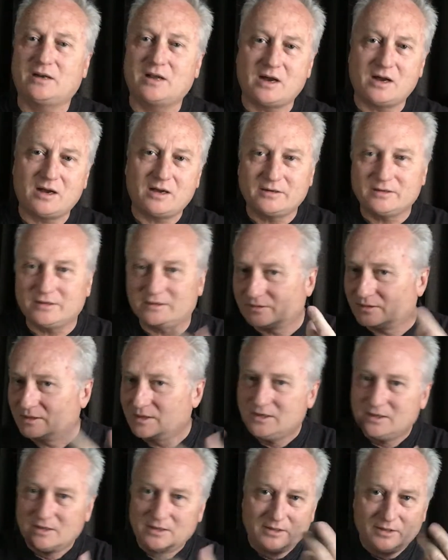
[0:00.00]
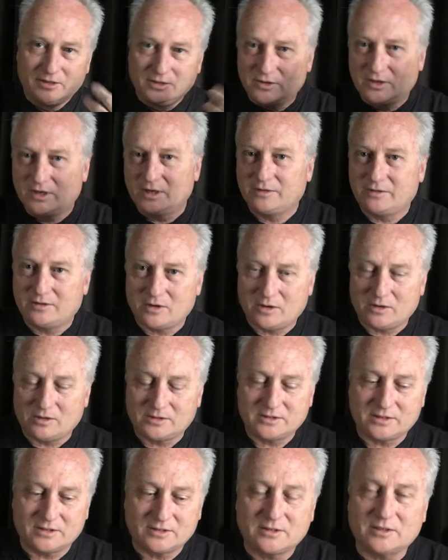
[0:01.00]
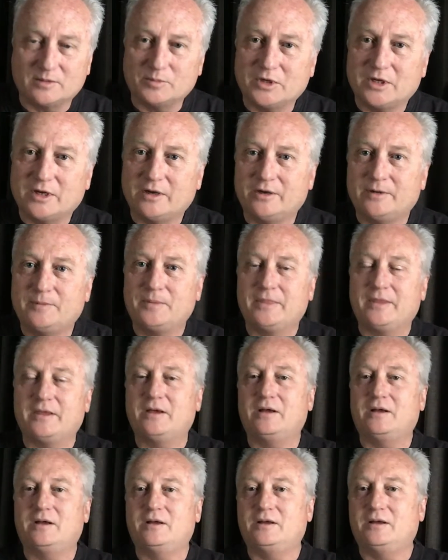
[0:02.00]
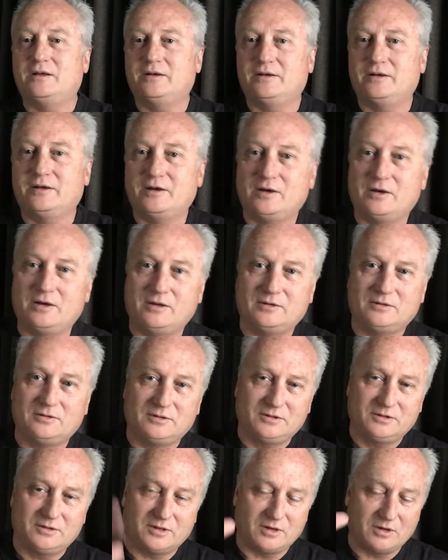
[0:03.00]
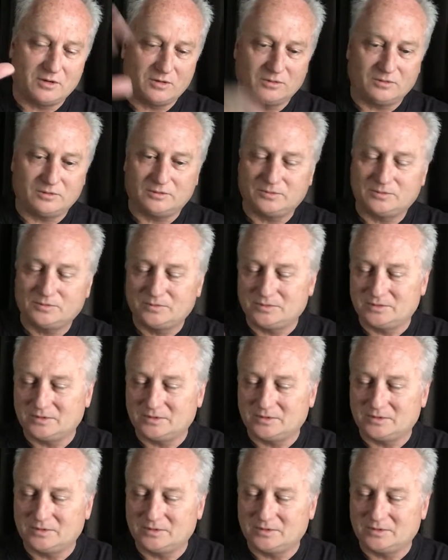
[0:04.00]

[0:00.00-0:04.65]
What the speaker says: down and you get the whole system, you know, and the whole